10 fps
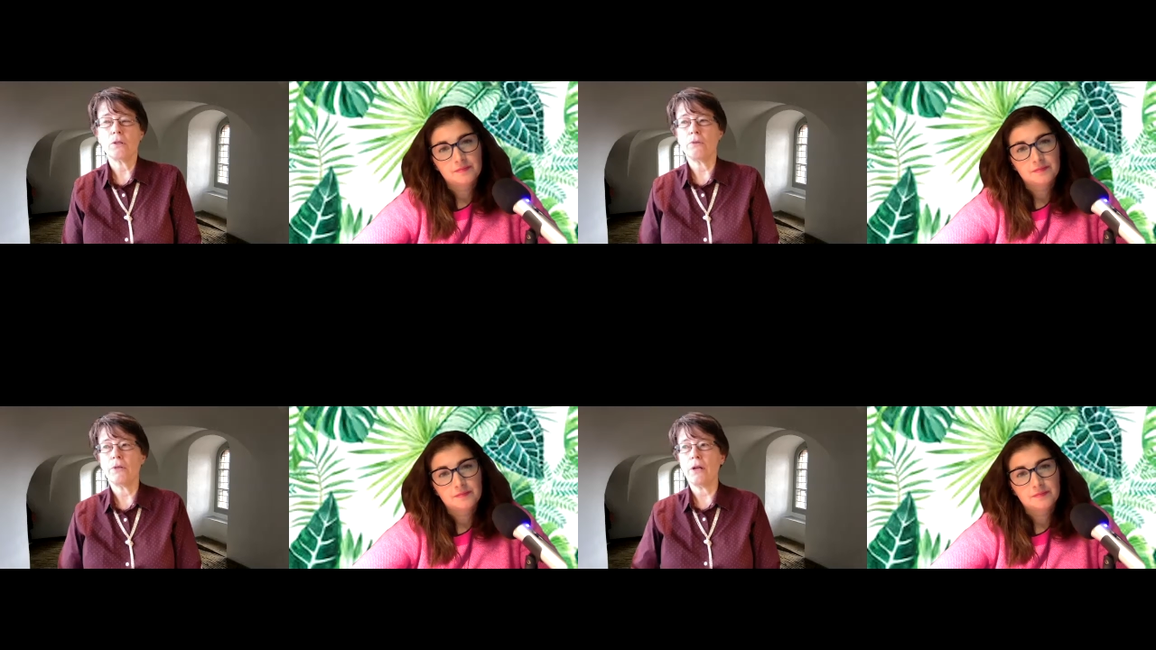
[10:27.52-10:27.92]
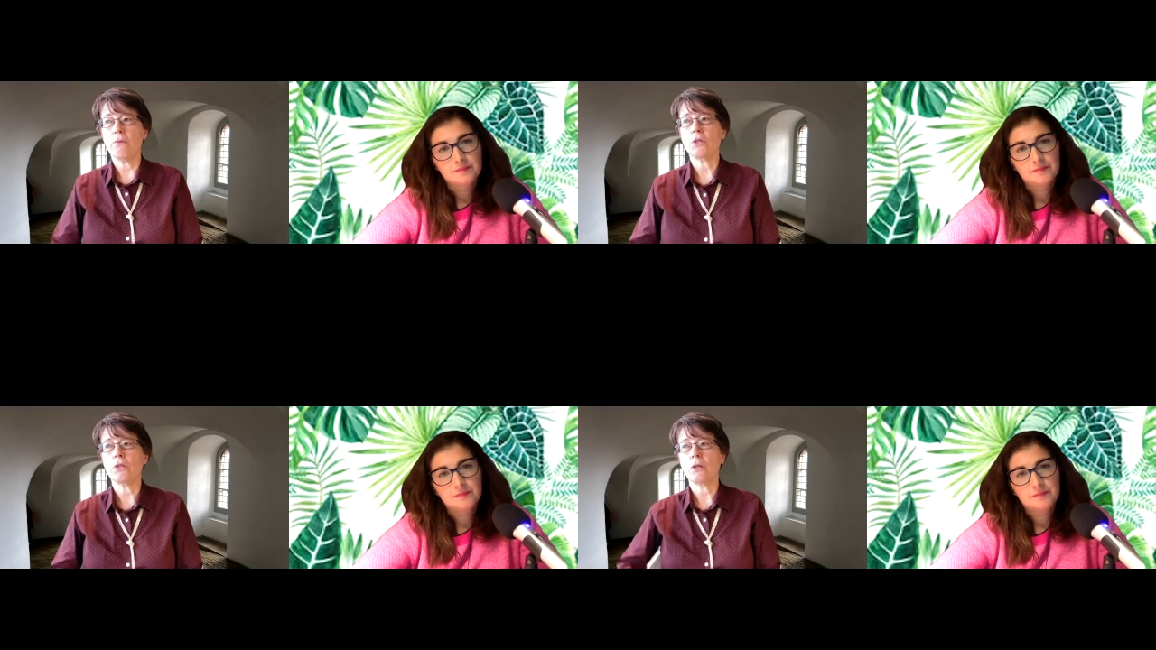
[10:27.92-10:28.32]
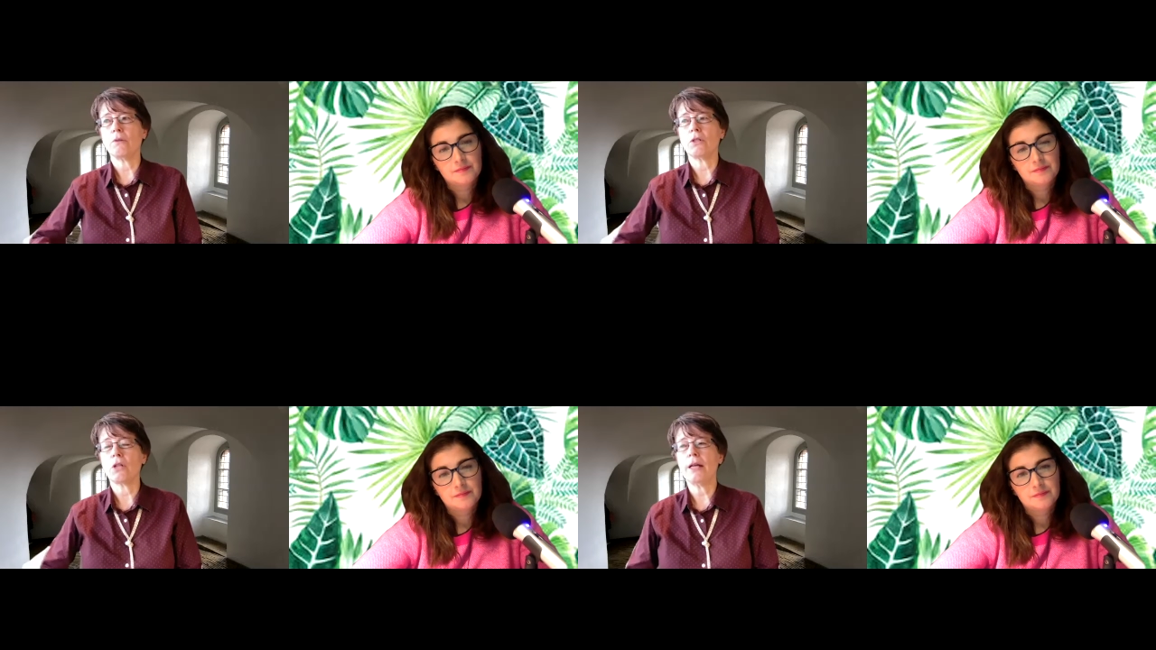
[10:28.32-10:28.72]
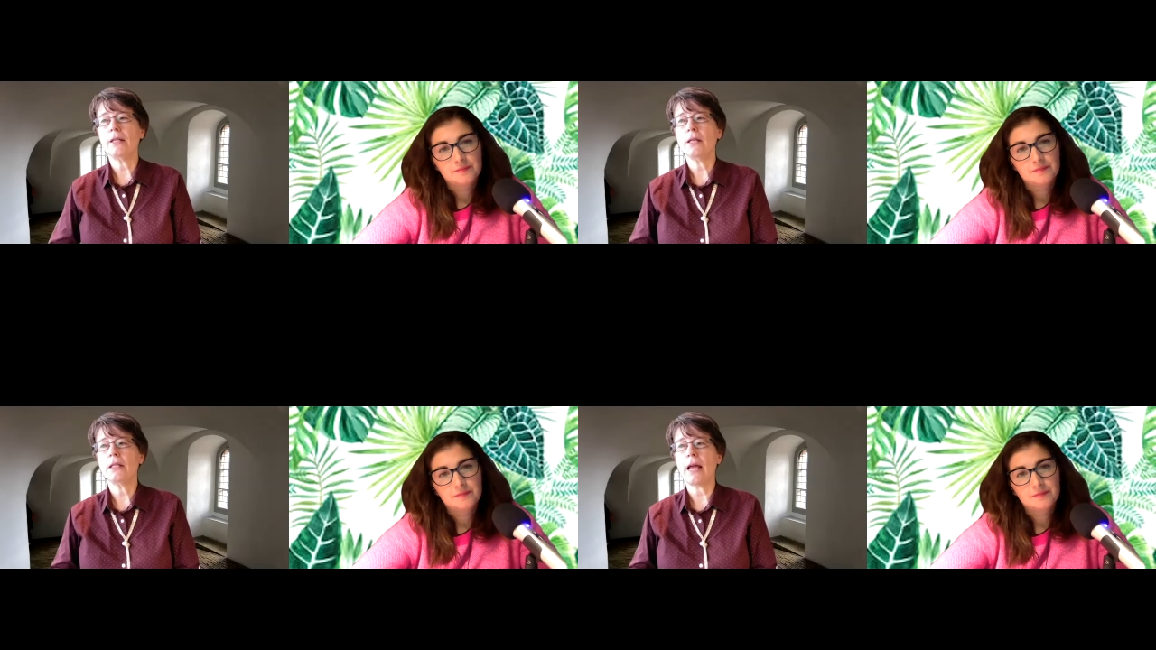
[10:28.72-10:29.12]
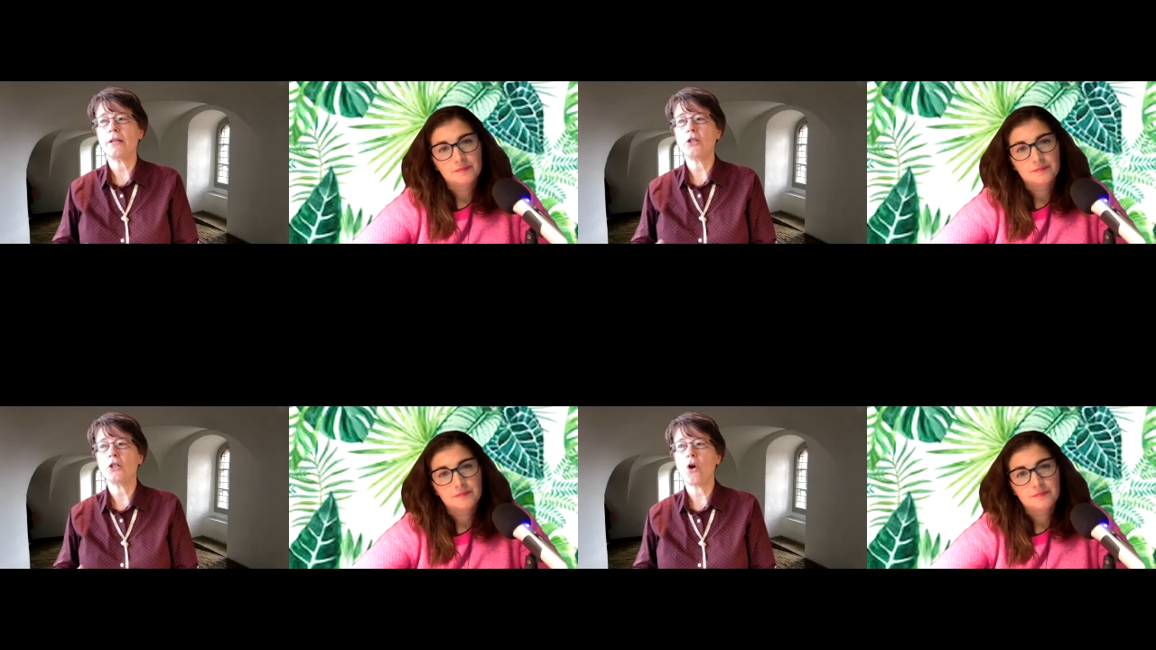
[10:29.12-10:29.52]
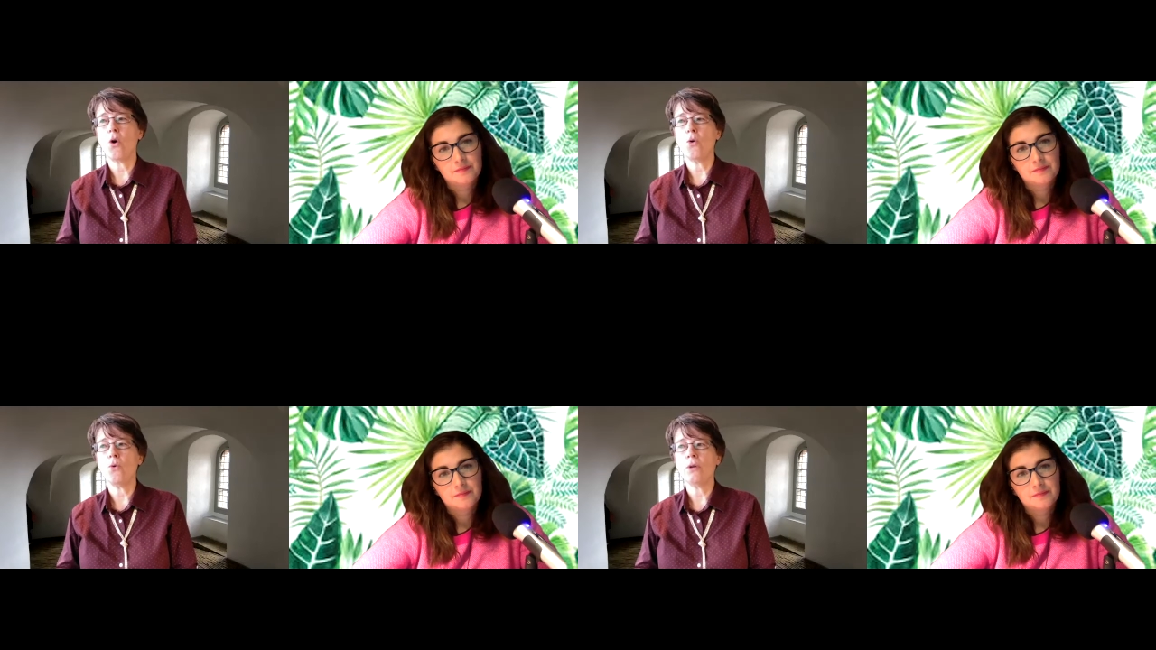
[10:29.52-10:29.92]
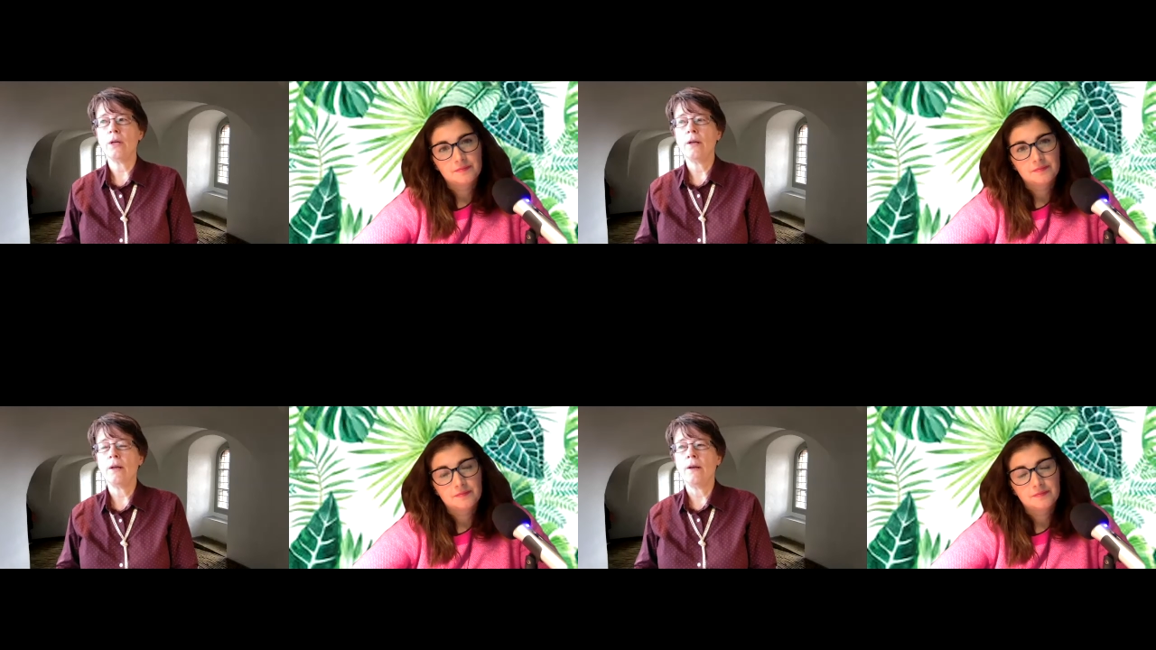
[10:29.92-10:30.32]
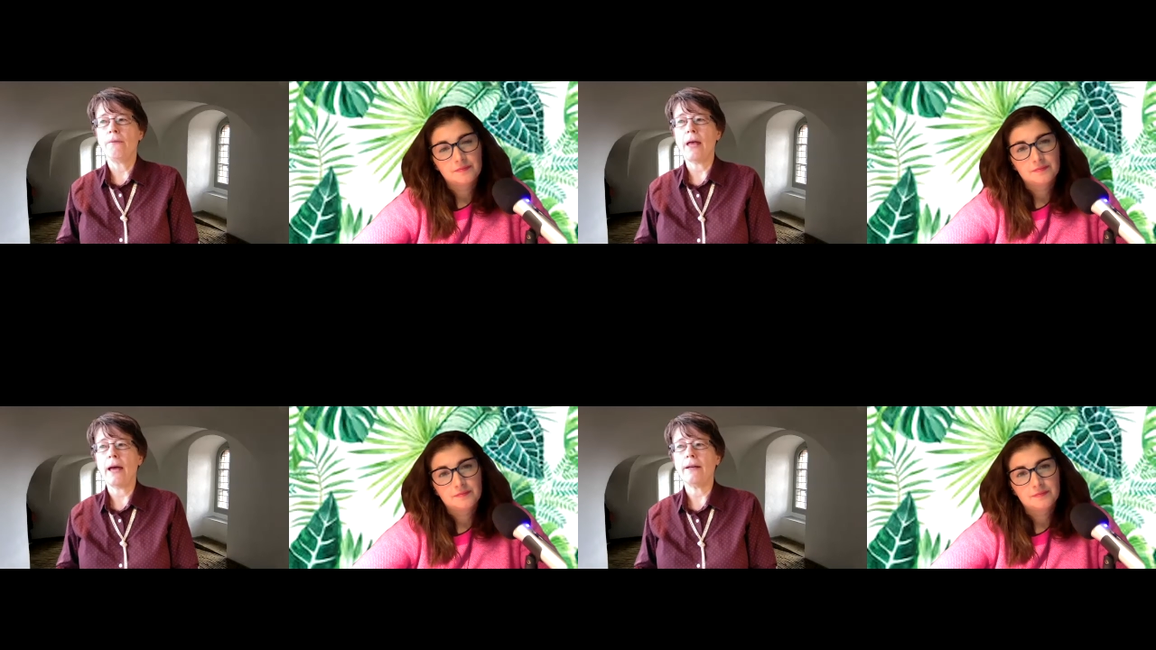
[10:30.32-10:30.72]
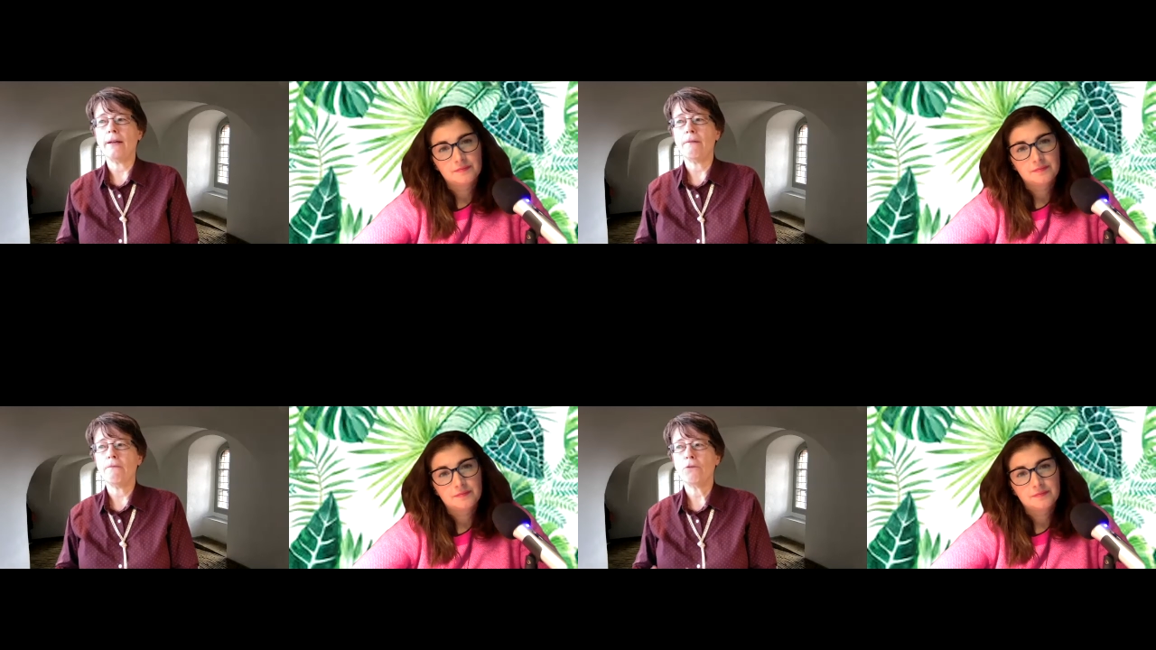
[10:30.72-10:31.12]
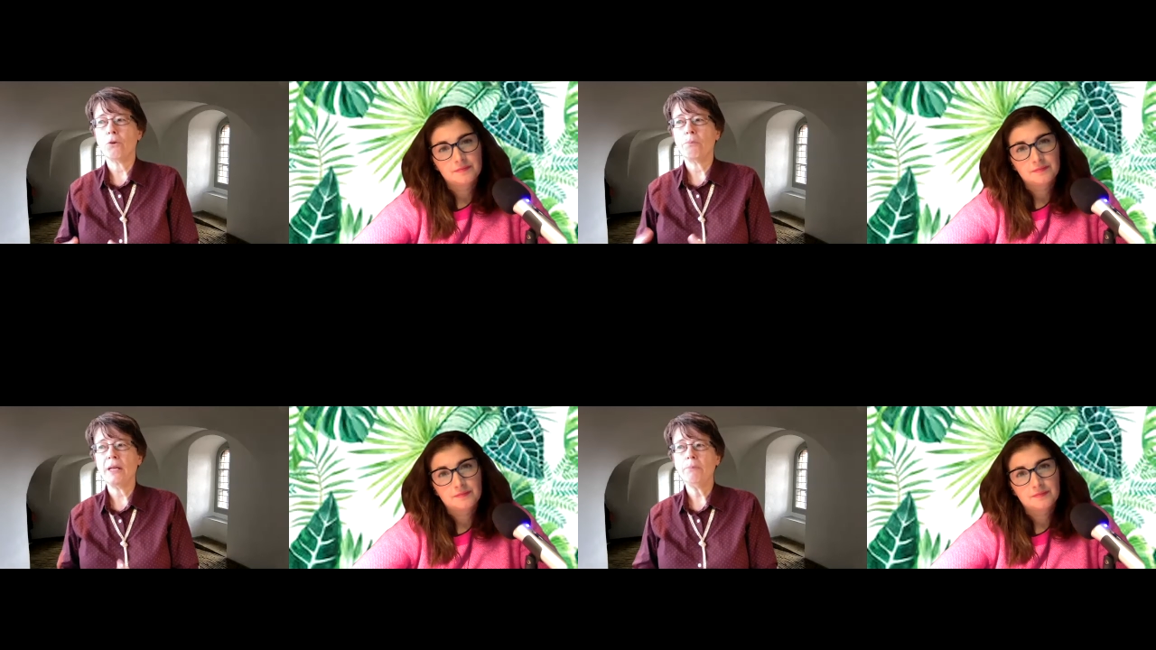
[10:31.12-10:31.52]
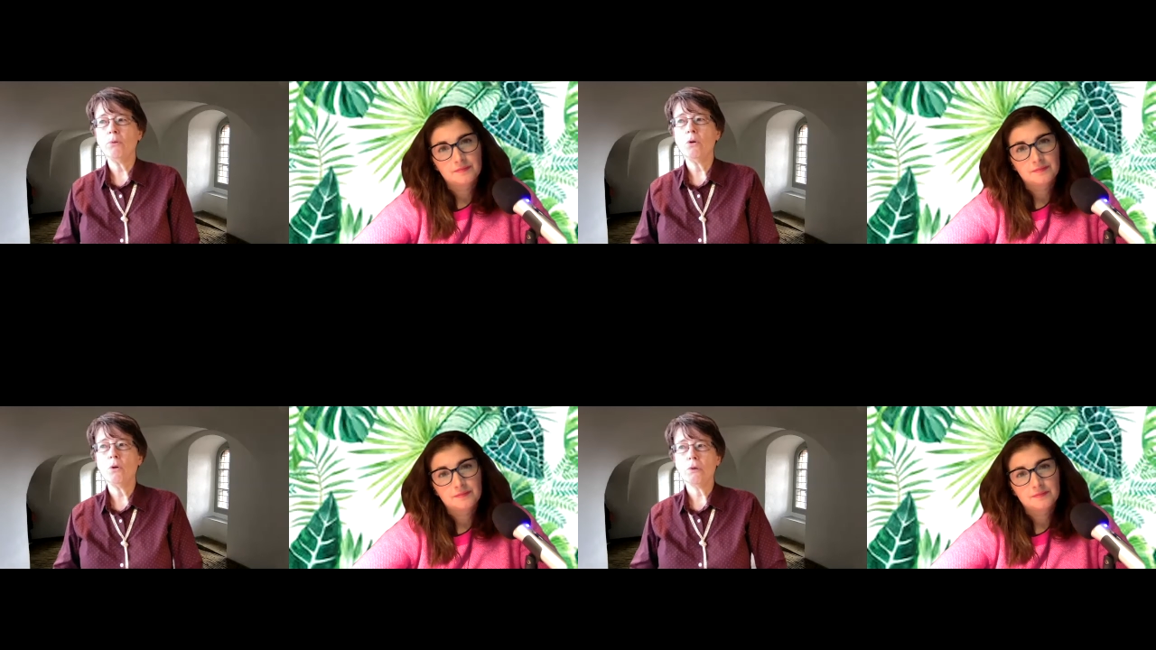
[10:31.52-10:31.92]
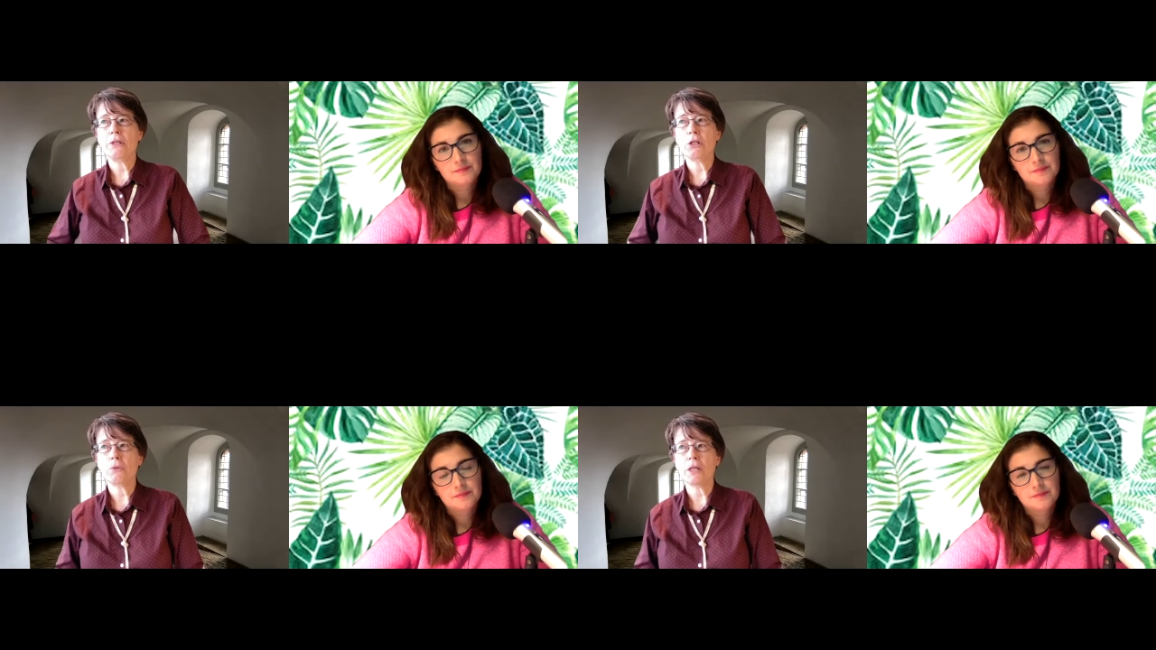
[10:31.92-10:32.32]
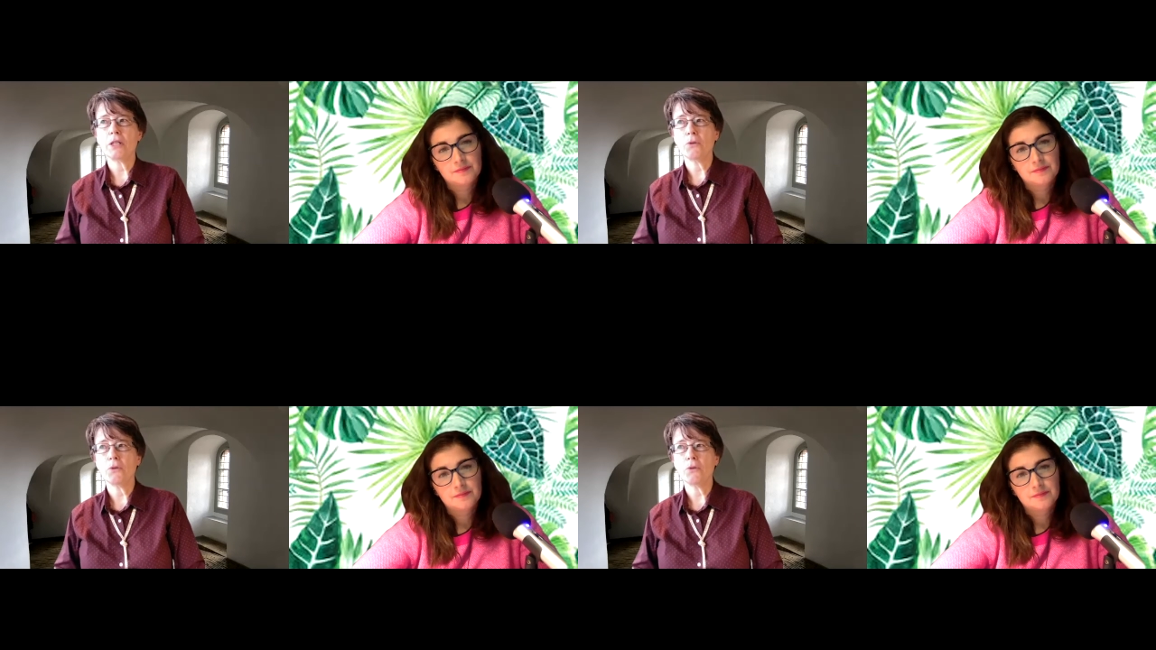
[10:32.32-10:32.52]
Speaker 1: the scientists had shown that for people who are in stressful